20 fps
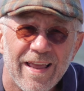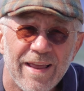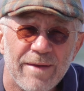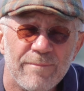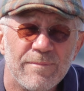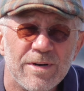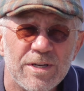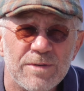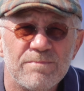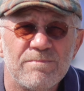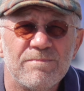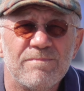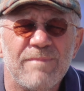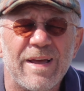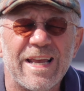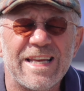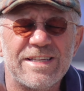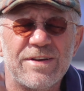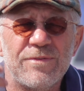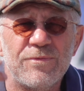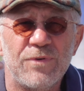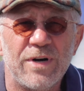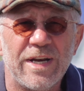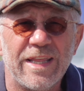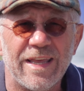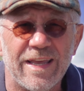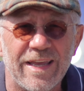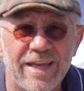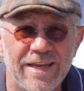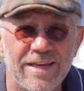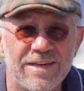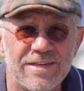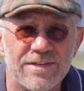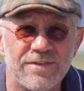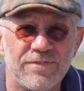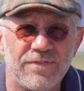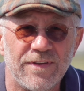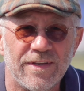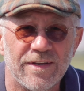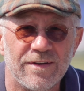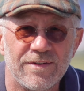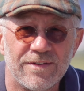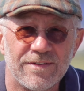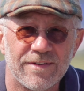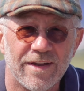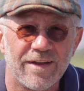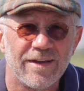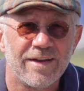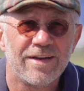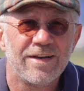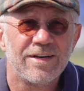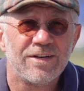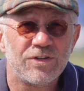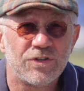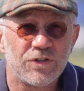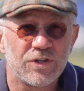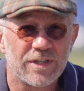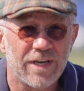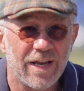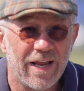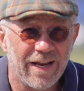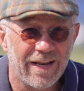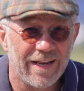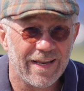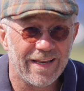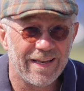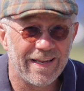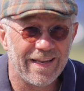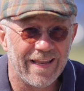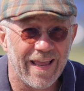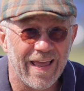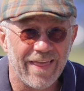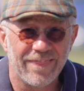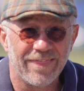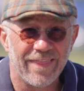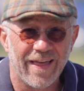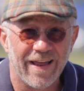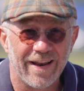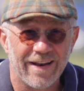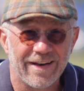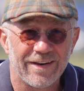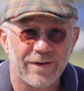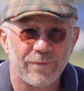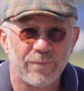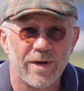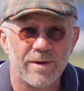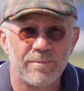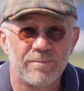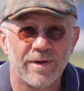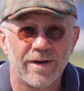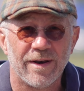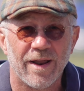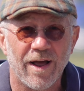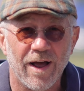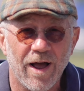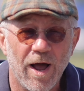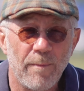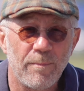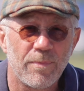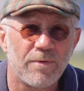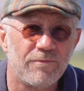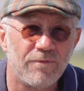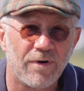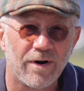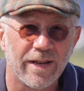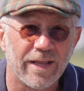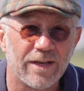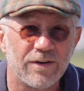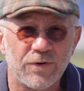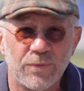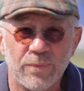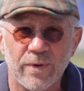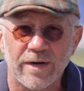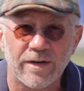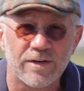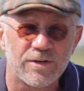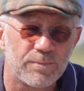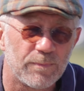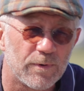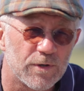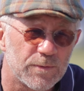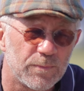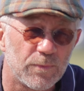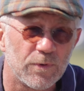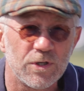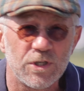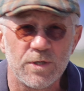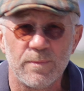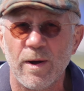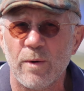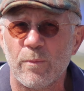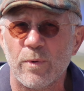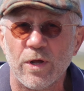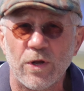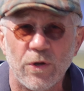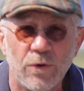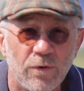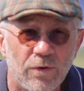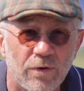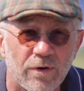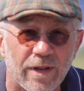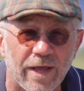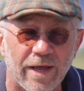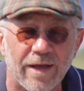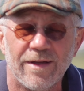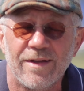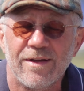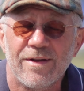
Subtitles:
it just makes it really easy for you to just get that equipment up and running as quickly as possible, because you might want to cook on it,